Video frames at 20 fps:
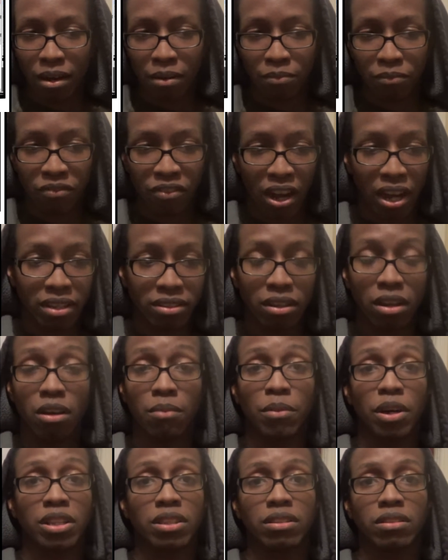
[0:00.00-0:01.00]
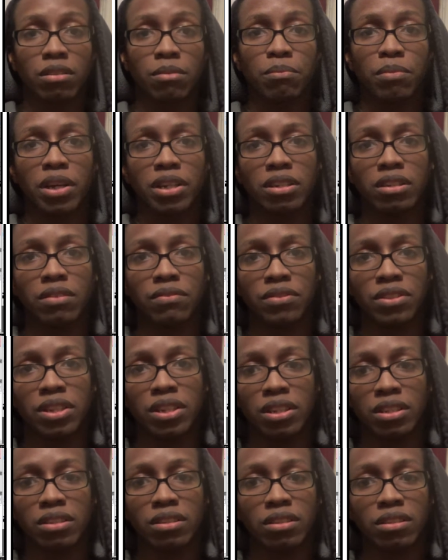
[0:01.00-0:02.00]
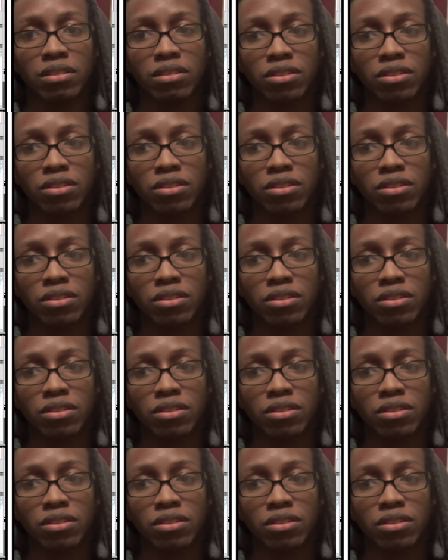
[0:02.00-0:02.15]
finds out about this competitive scene